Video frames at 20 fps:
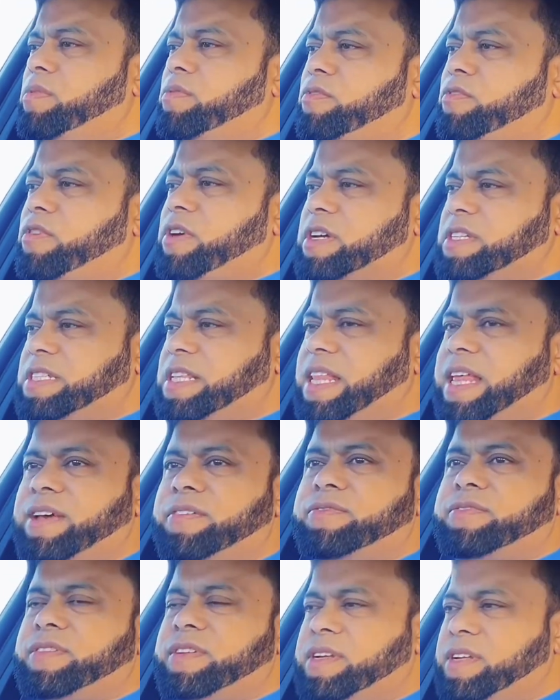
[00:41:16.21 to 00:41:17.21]
First
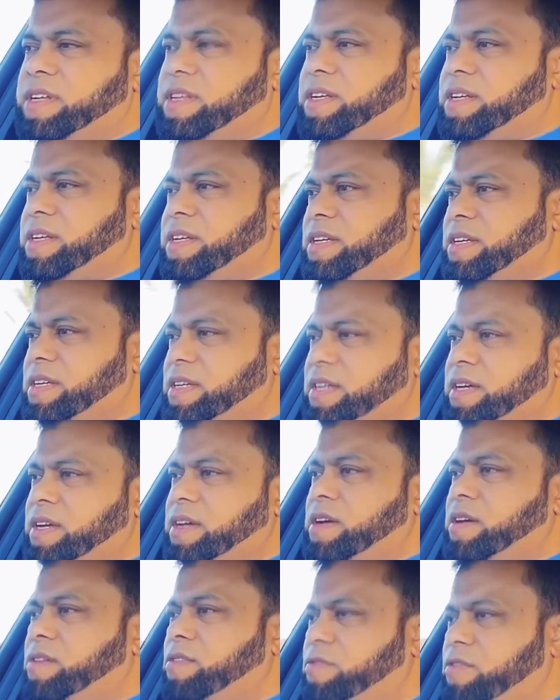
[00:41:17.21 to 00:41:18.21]
left.
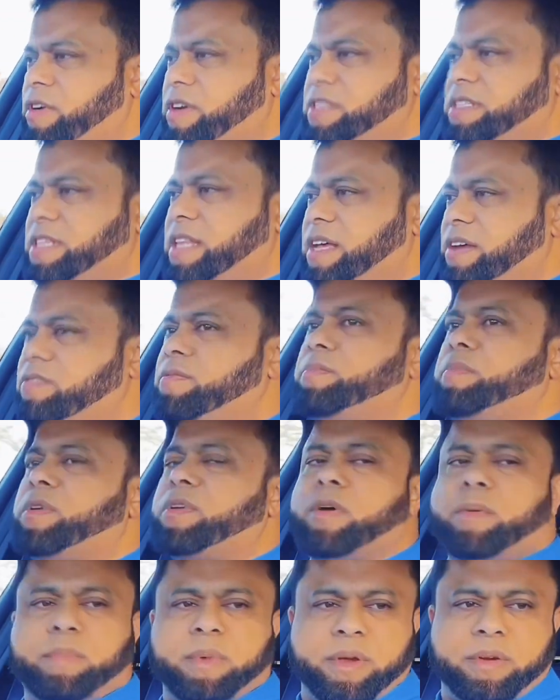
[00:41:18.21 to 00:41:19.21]
First left.
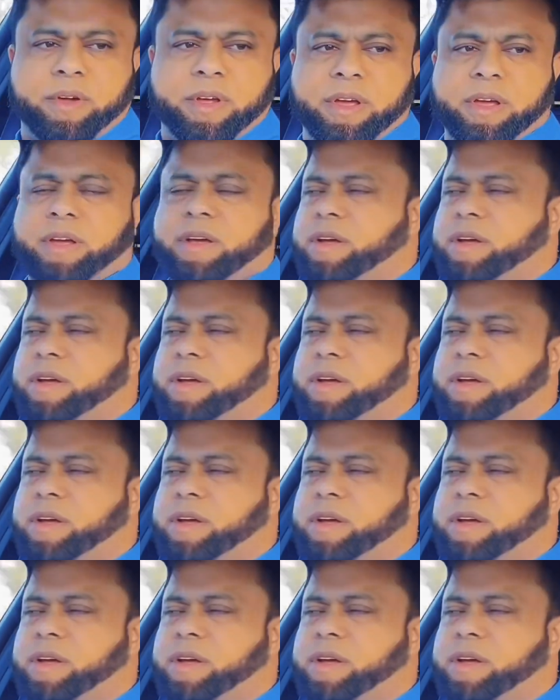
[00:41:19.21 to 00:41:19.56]
Mirror, mirror.